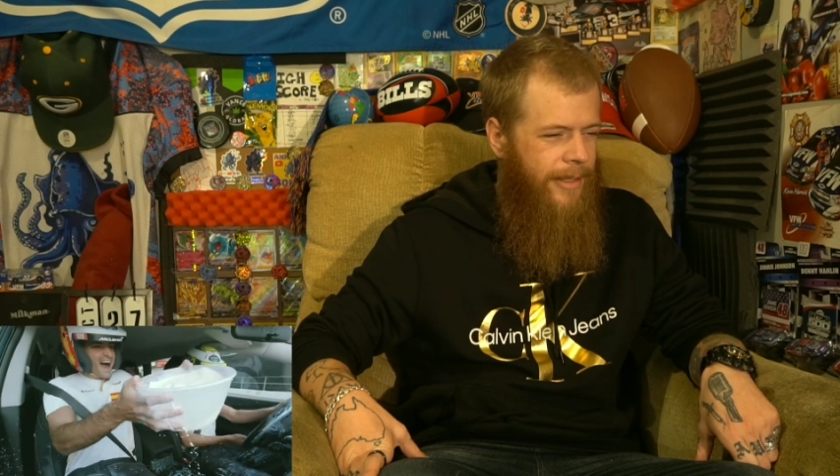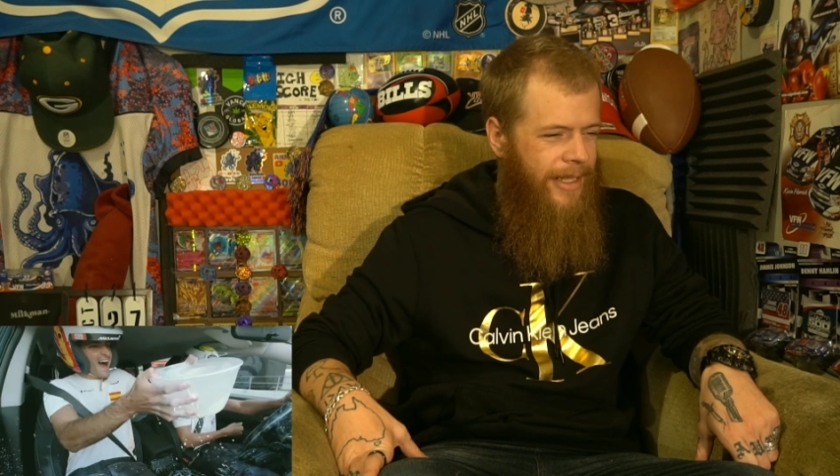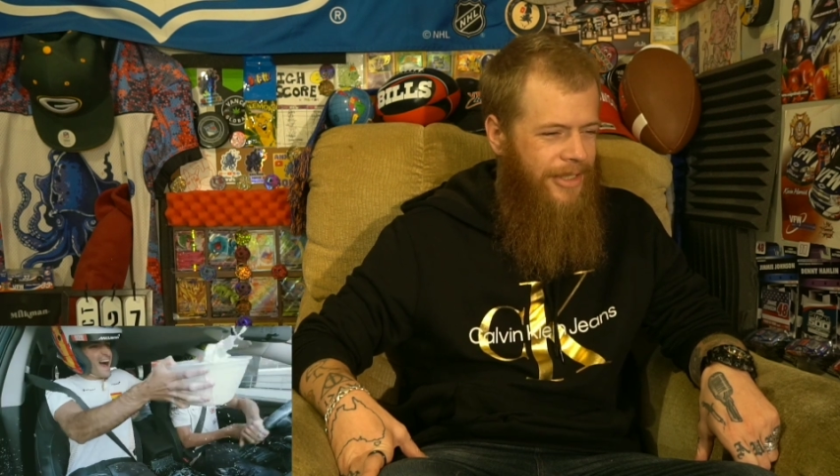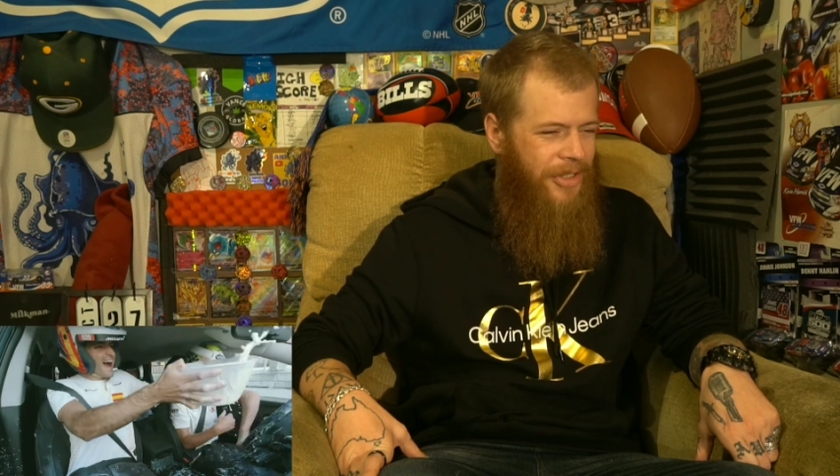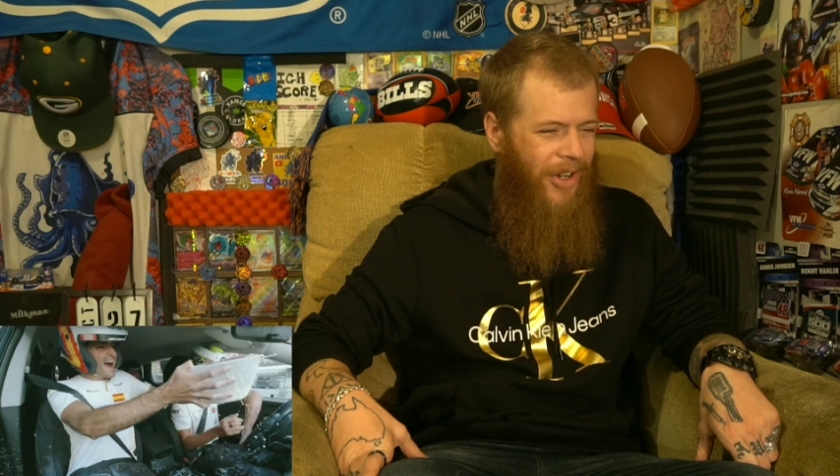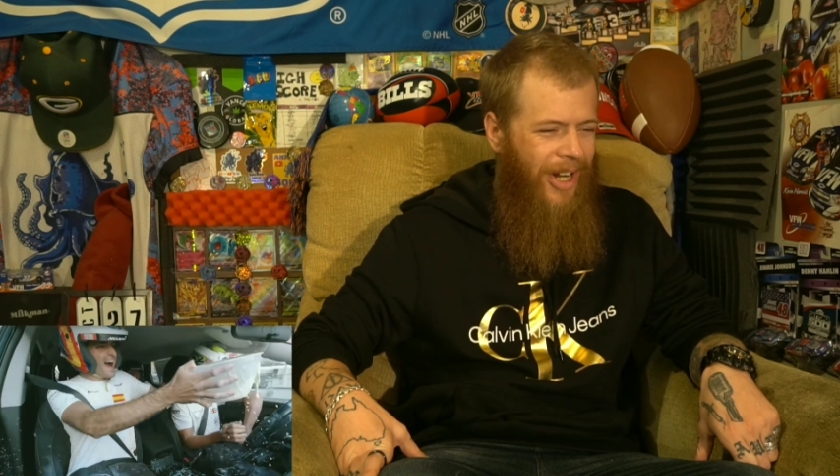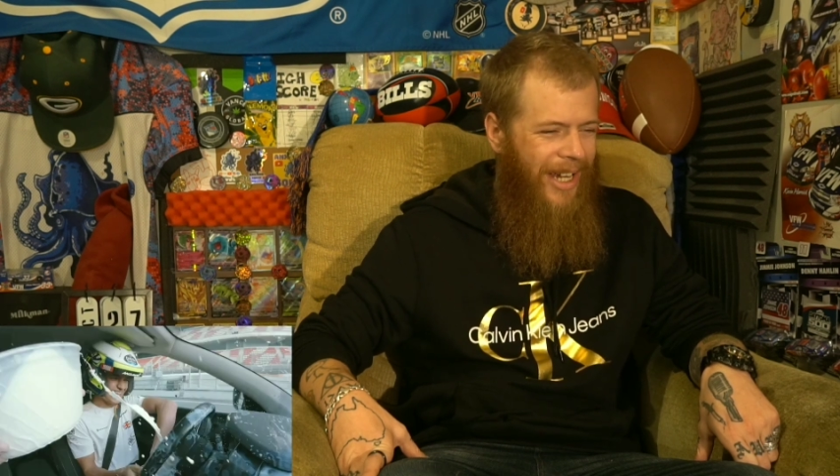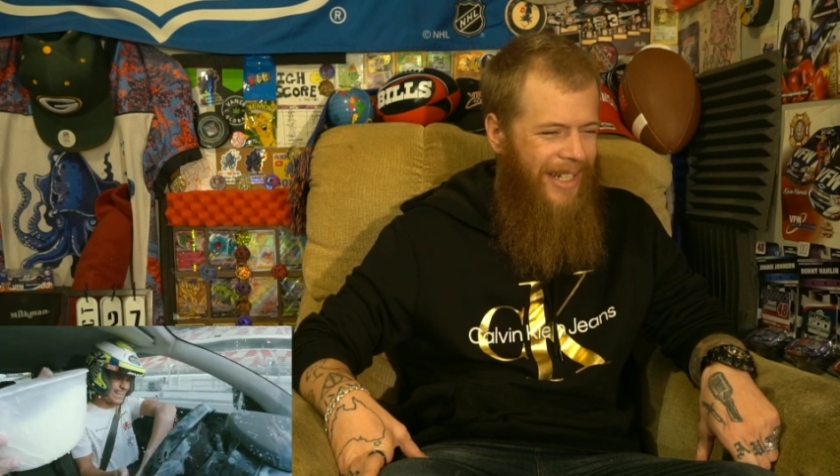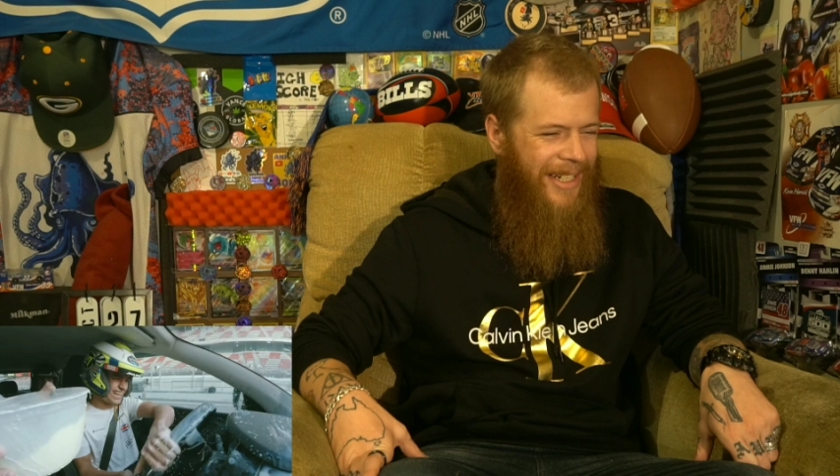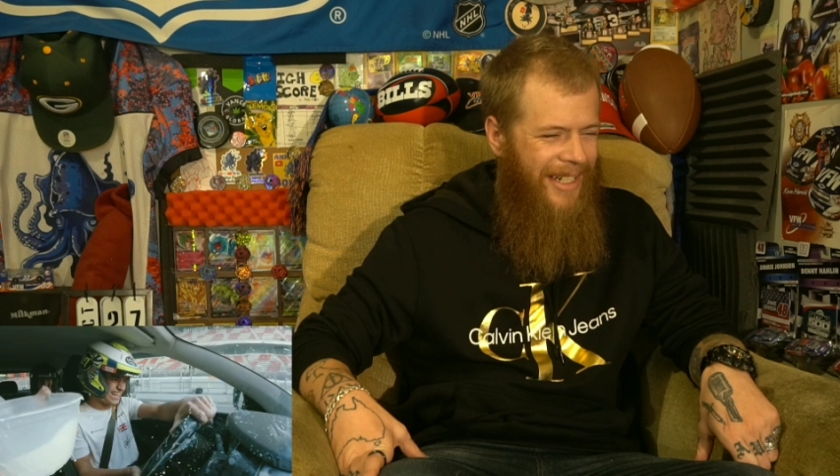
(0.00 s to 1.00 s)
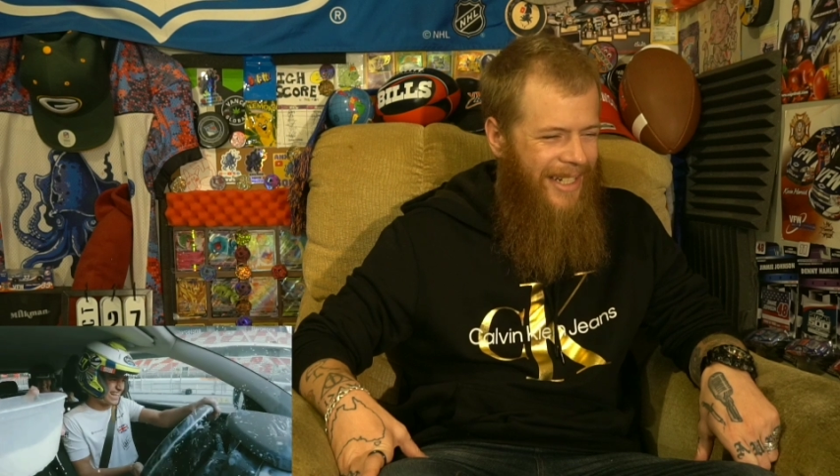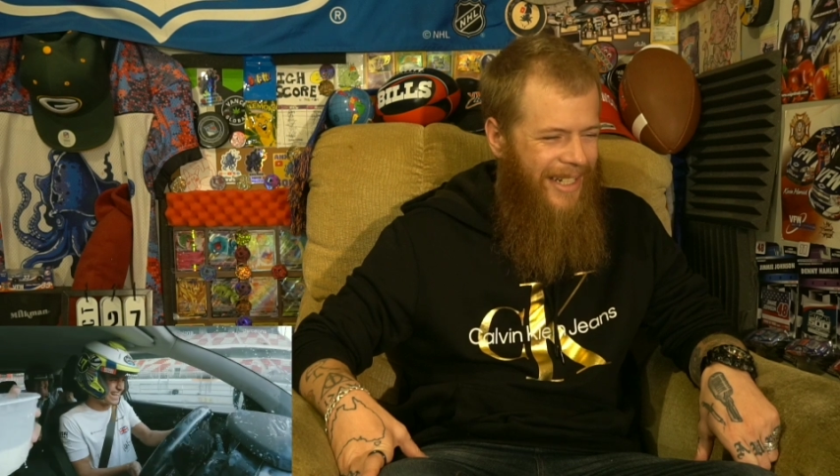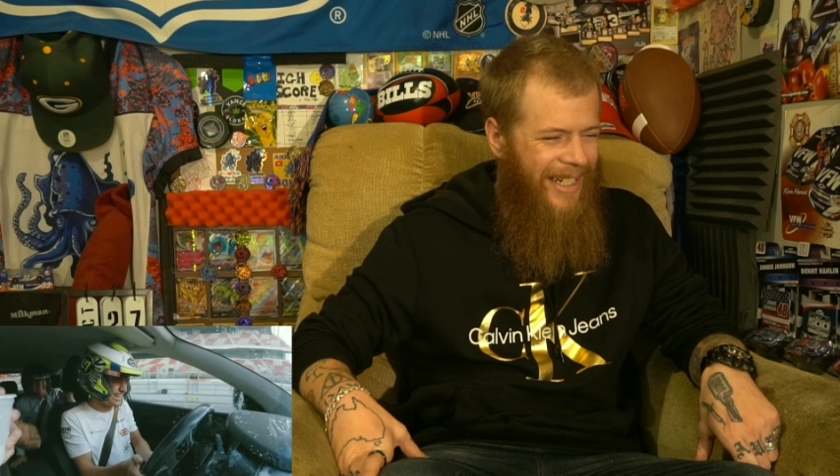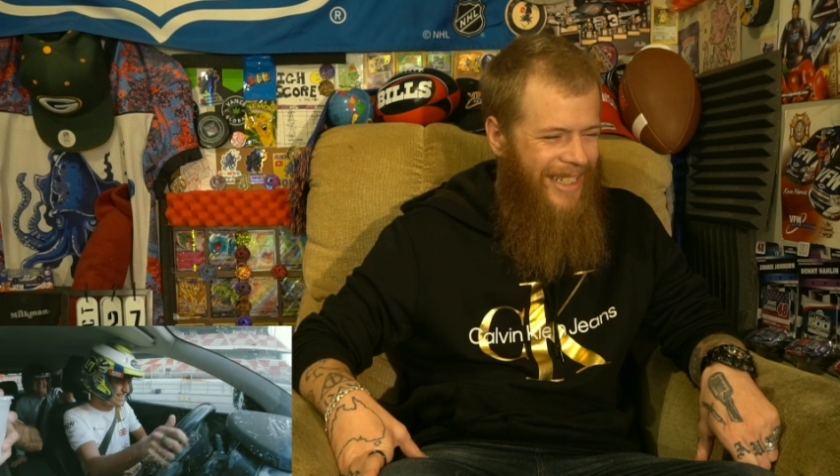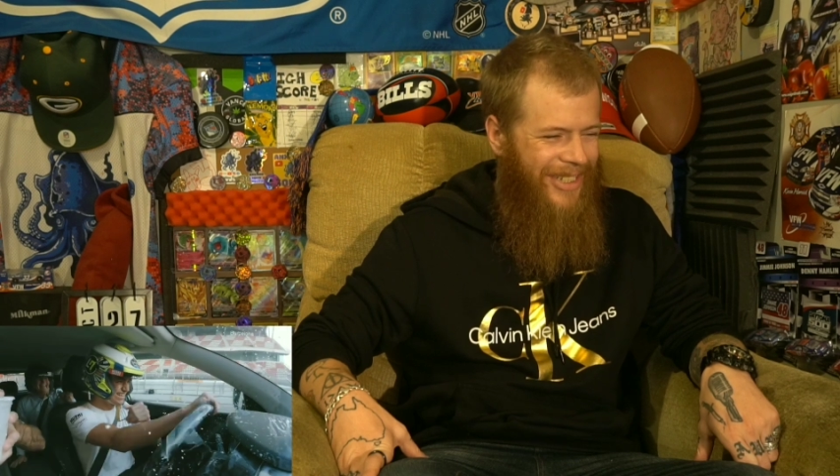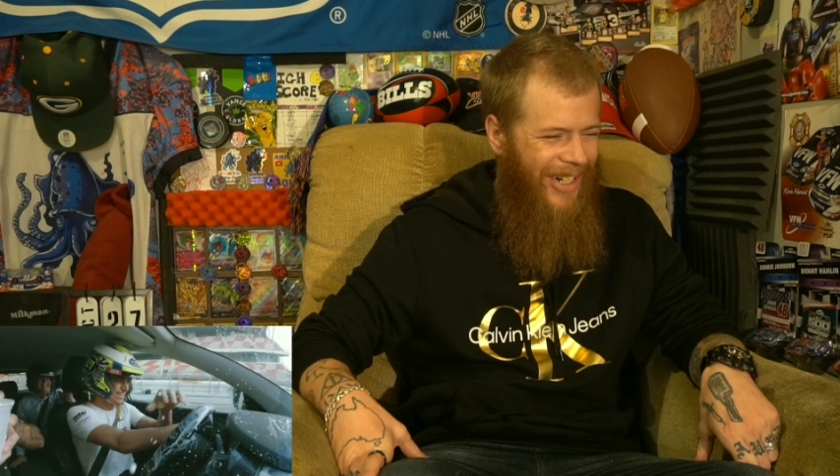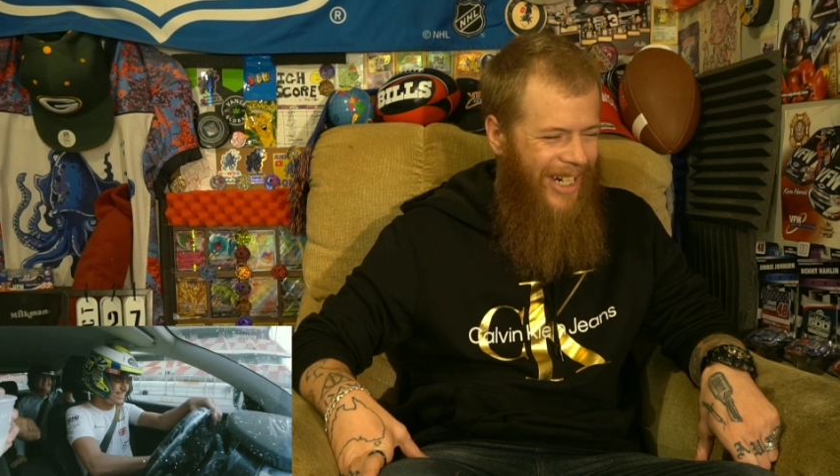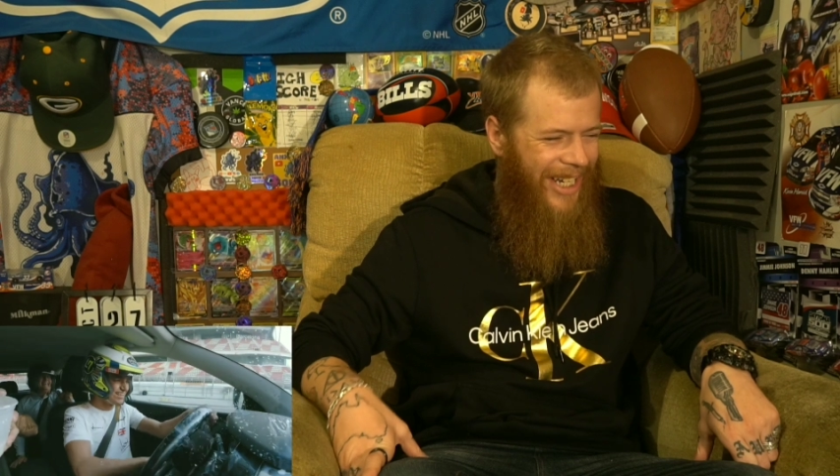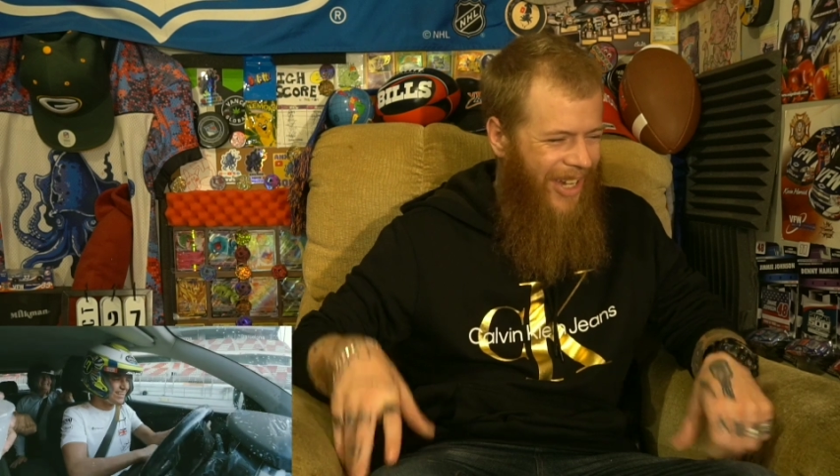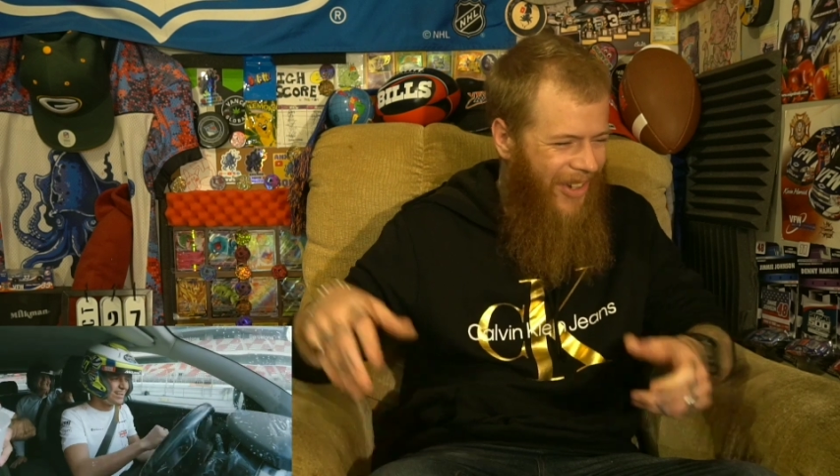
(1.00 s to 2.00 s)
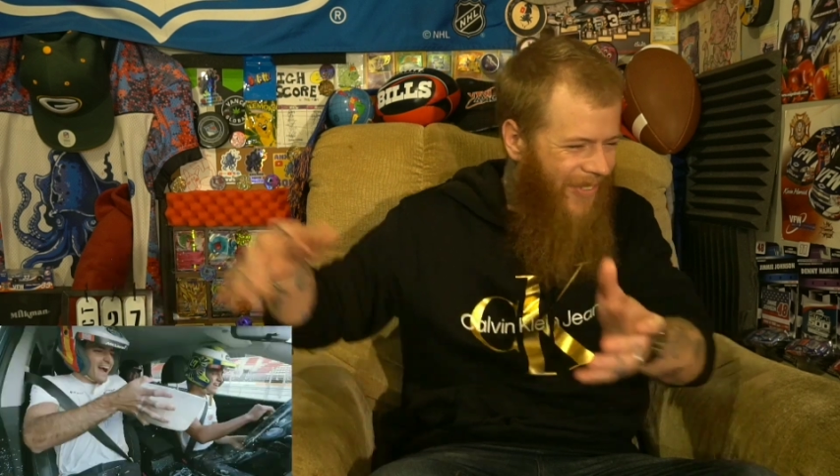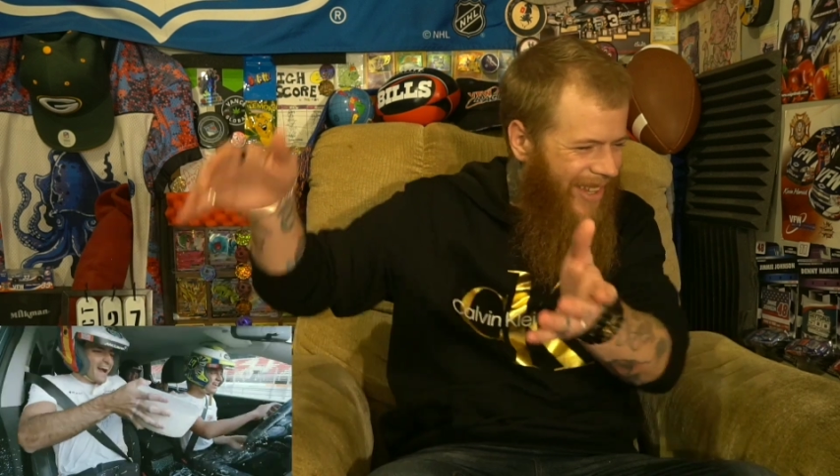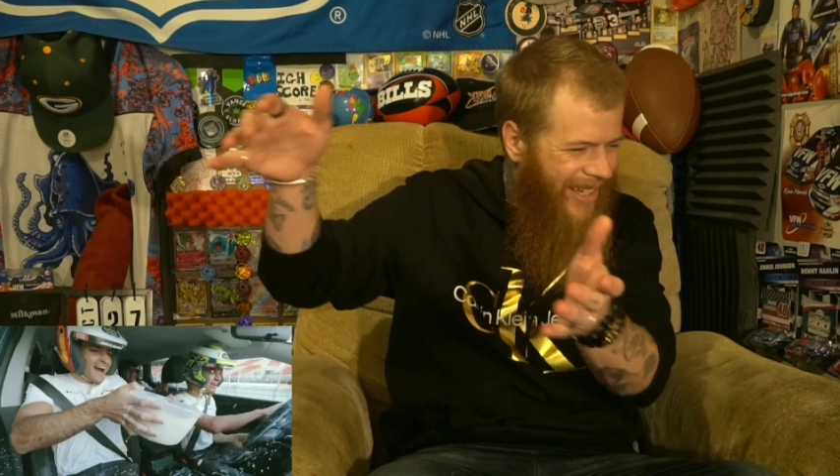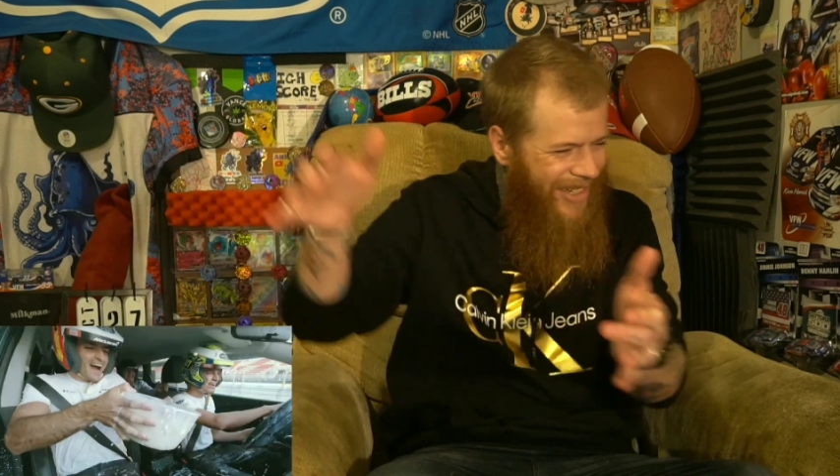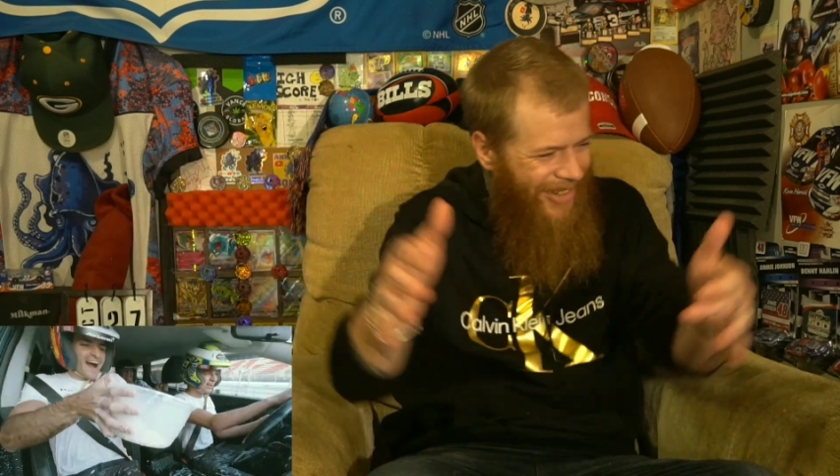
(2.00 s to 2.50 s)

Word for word: He's trying. He's trying to go with it,